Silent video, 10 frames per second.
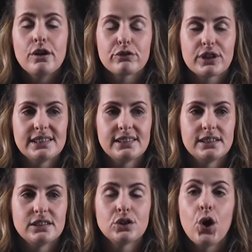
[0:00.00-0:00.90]
for
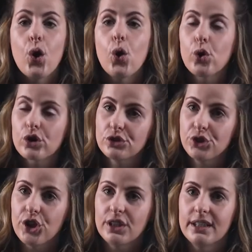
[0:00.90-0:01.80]
instance, or
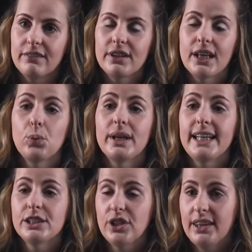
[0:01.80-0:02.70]
alternatively, we
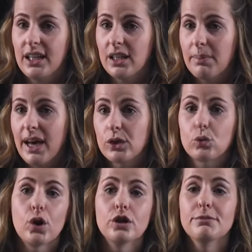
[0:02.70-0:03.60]
need to think about the
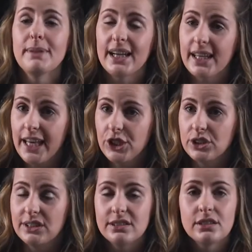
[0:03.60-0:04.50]
role of
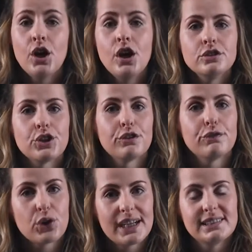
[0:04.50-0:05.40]
medications. So
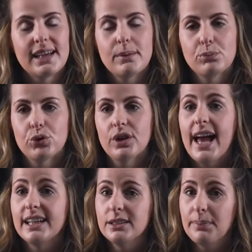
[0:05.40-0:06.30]
for example,
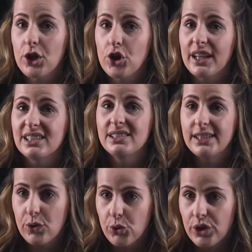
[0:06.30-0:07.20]
antibiotic
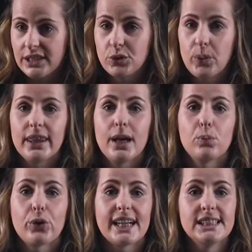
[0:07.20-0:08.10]
steroids, when they
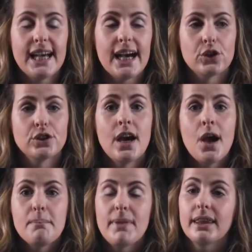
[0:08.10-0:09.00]
break down,
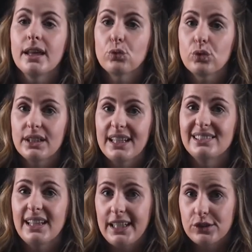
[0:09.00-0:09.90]
may then
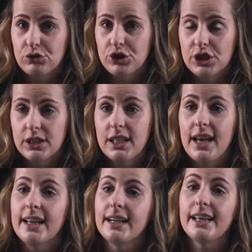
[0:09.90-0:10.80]
release estrogen,
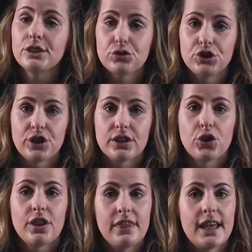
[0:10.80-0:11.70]
and estrogen
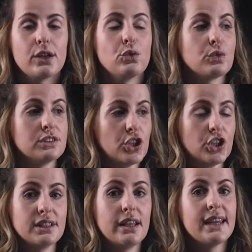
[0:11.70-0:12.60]
could then
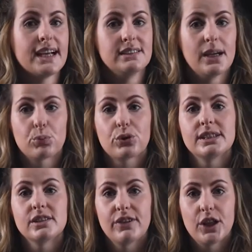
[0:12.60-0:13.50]
result in that temporary
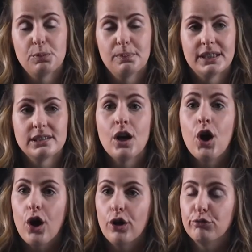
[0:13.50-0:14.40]
development
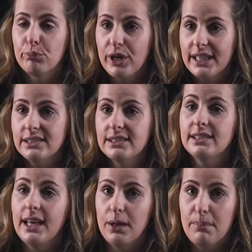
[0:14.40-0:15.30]
of breasts
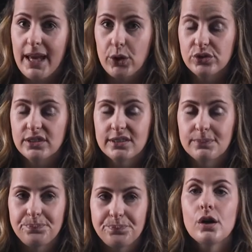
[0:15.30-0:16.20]
in males.
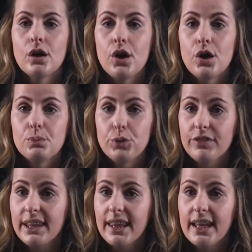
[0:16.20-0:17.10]

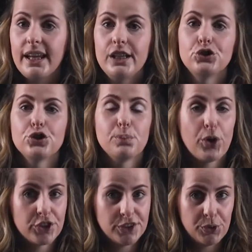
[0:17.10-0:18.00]
Moving then into
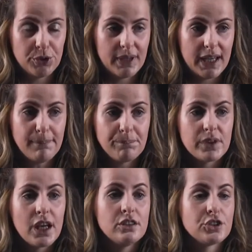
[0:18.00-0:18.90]
post-puberty,
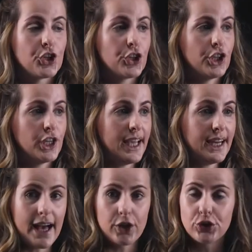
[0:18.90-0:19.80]
so
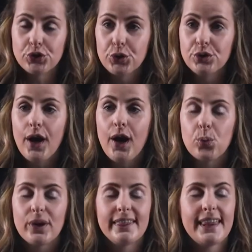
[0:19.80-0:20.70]
in adulthood,
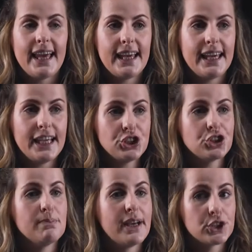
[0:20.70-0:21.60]
with
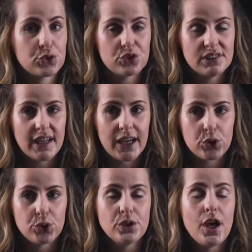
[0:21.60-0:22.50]
each menstrual
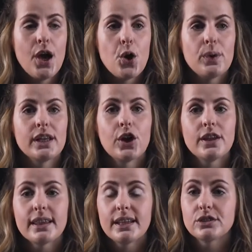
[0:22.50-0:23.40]
cycle, we
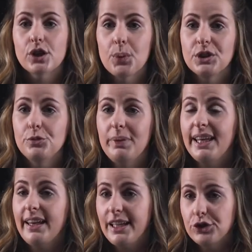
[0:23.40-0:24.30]
know that there's going to
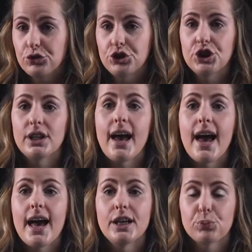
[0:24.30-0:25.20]
be estrogen
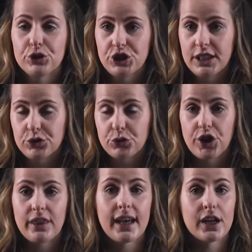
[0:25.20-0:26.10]
and
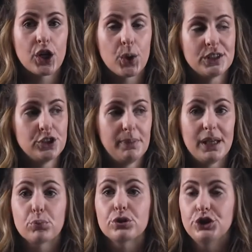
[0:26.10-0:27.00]
progesterone that are going to
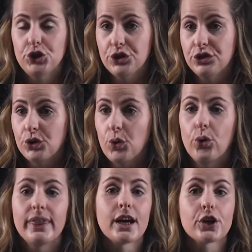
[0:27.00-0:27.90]
be produced
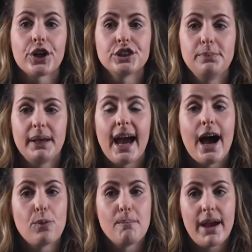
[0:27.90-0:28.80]
or that are going to be
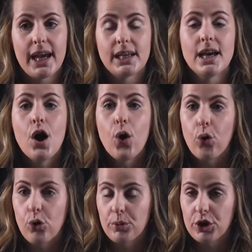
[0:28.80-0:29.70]
our main
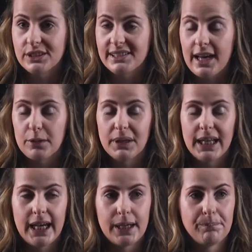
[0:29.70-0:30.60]
hormones at
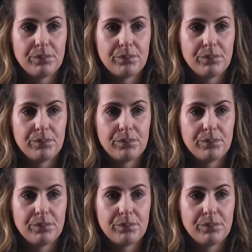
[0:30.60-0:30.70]
play.